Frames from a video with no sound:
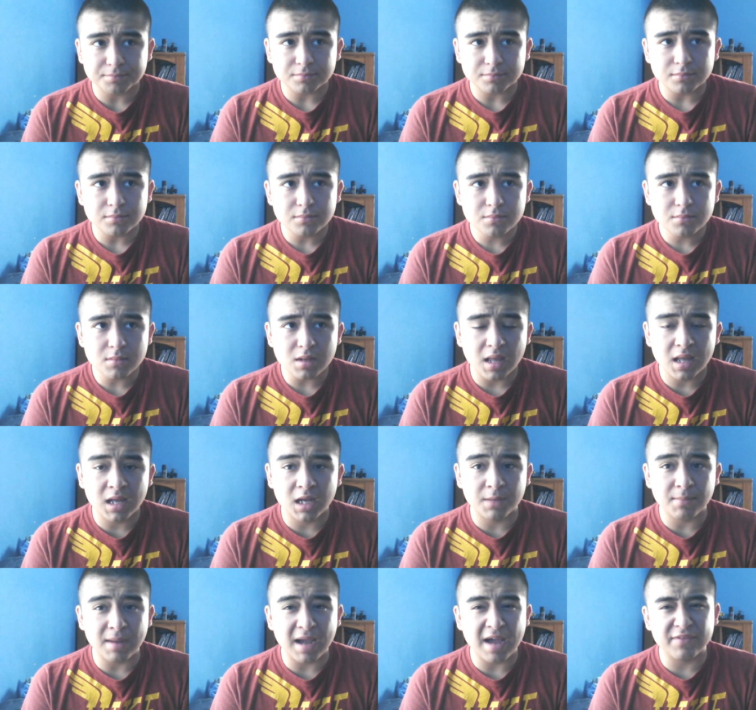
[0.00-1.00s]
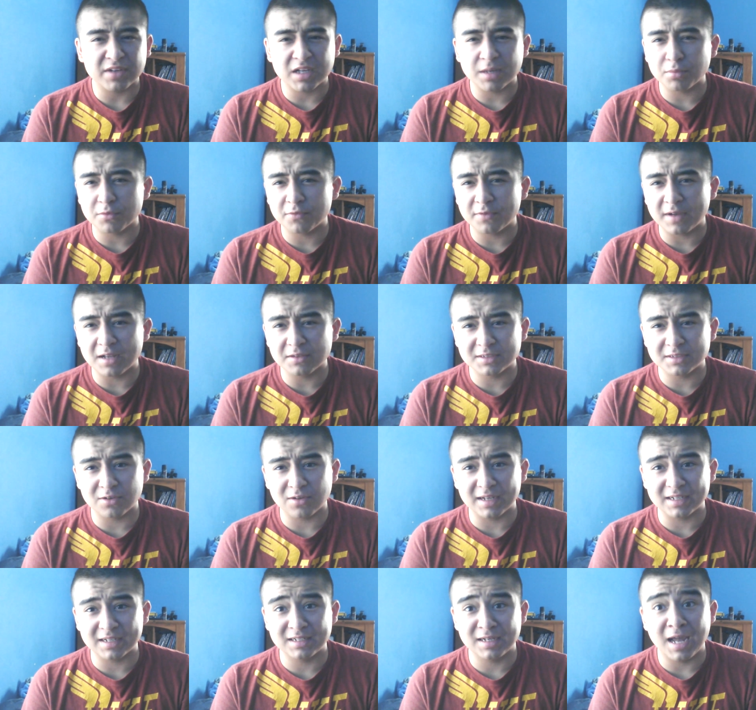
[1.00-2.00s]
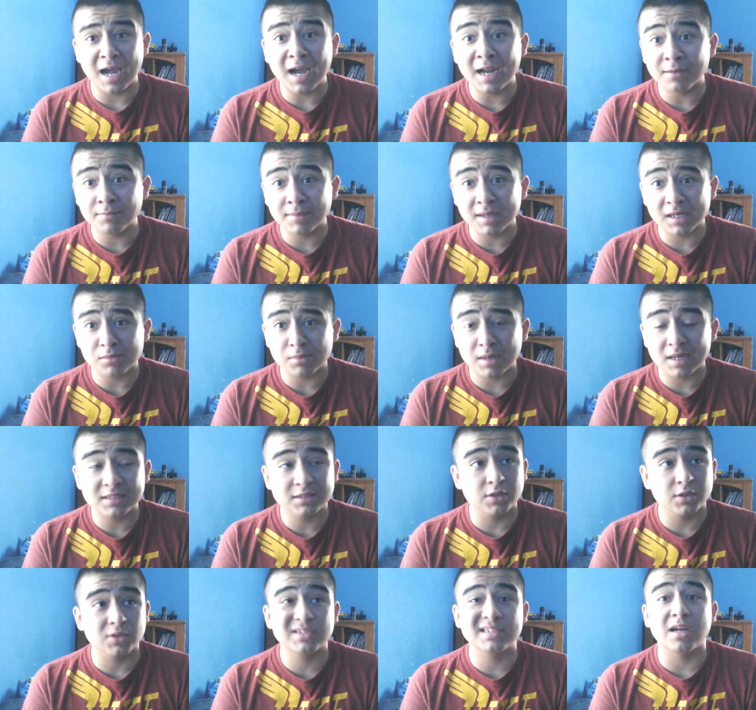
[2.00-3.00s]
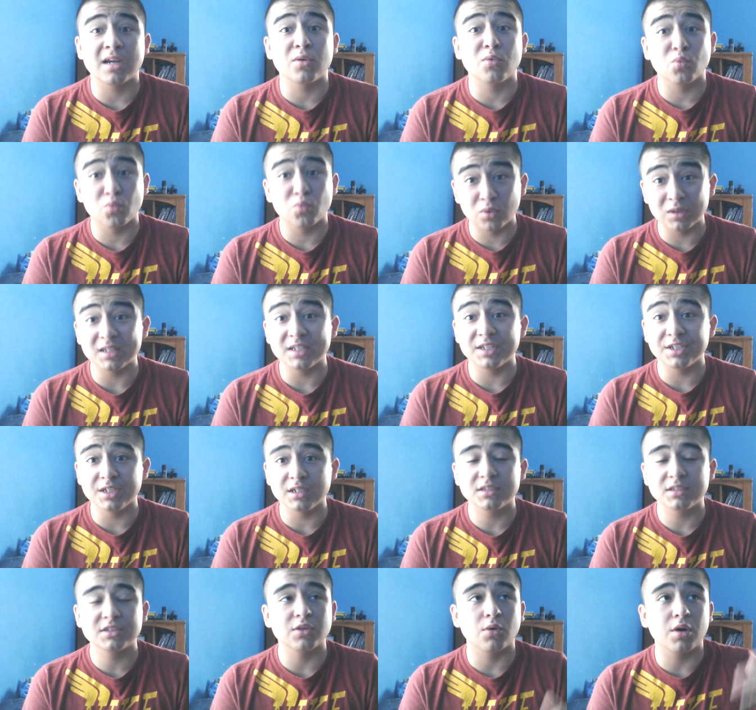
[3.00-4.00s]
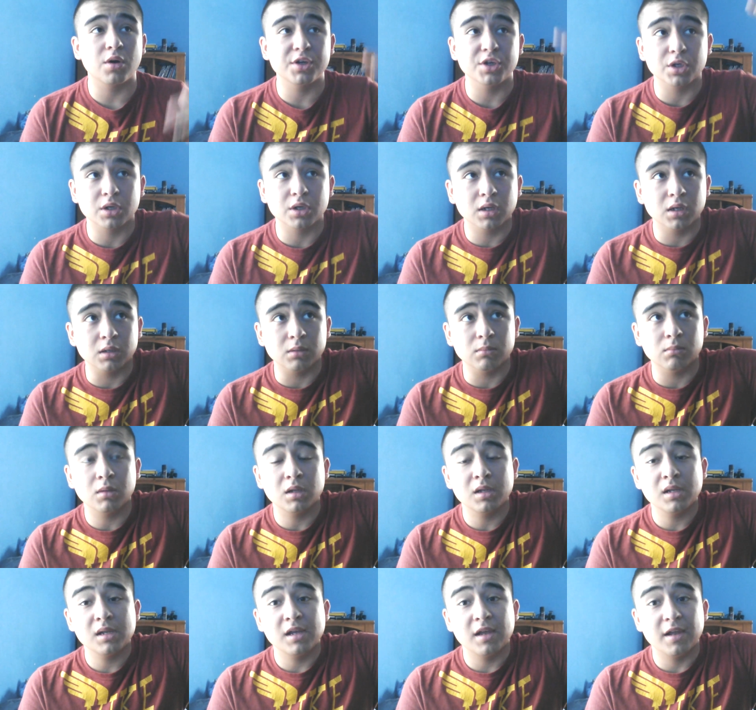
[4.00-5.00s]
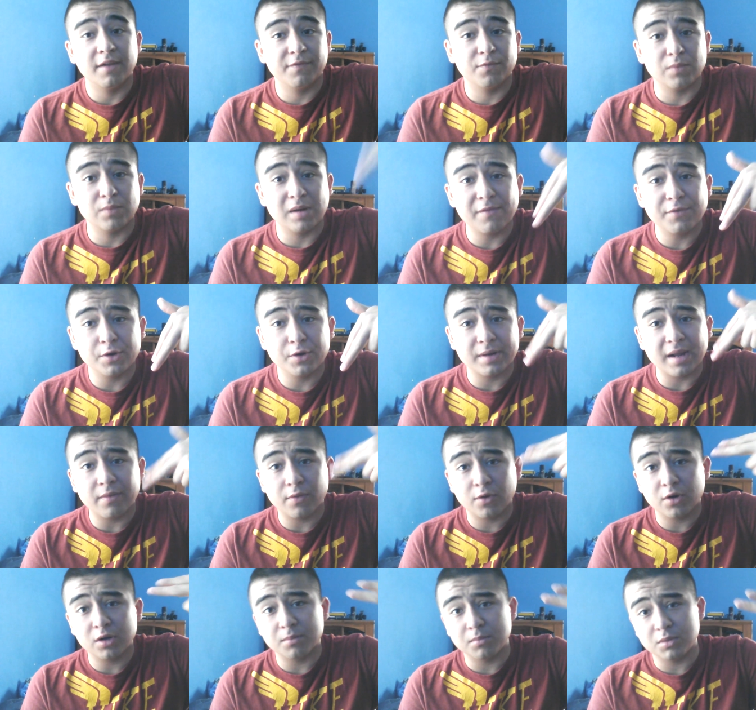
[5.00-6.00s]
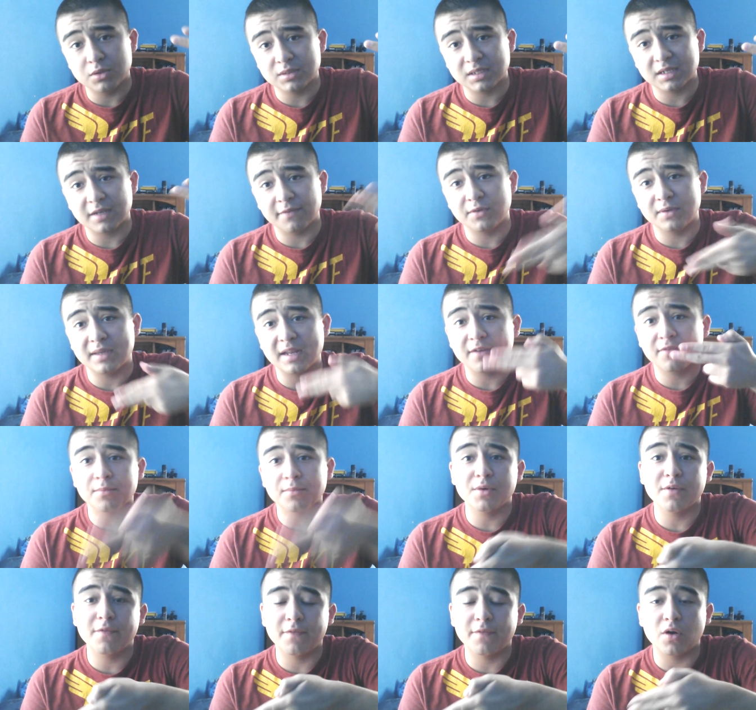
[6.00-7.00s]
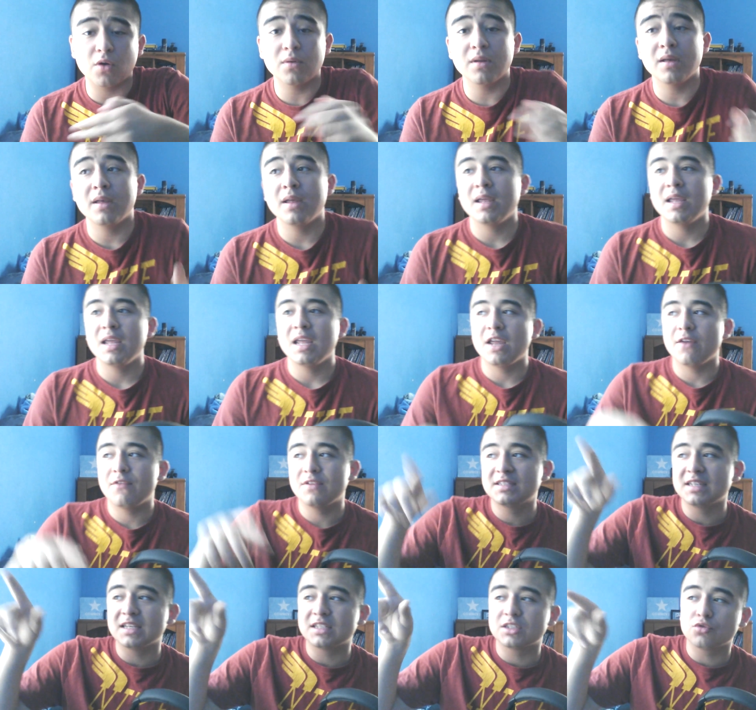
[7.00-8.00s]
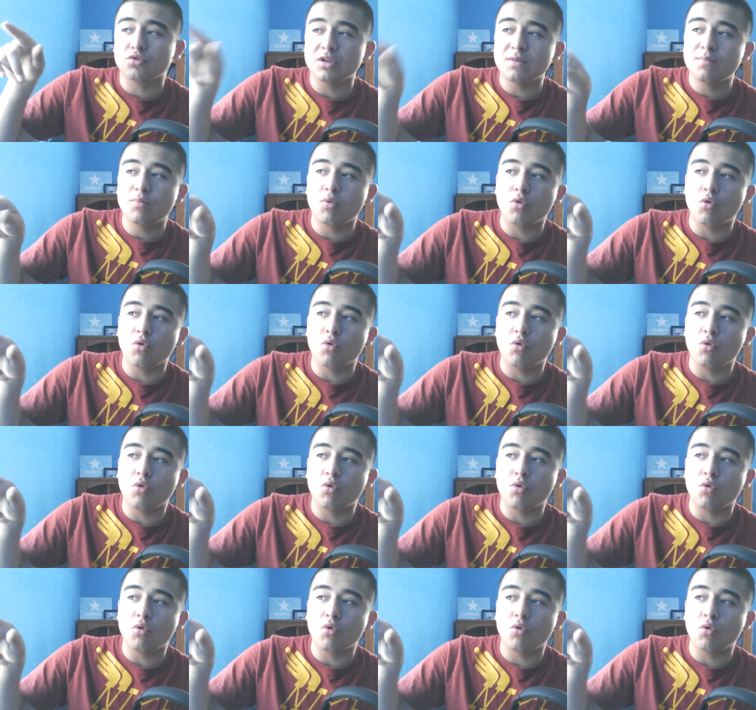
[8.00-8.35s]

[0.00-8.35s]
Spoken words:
I have a couple files that are like 9 megabytes. Those sound really good. So on your, whenever you're downloading music, if you get it from your phone, if it says 3 point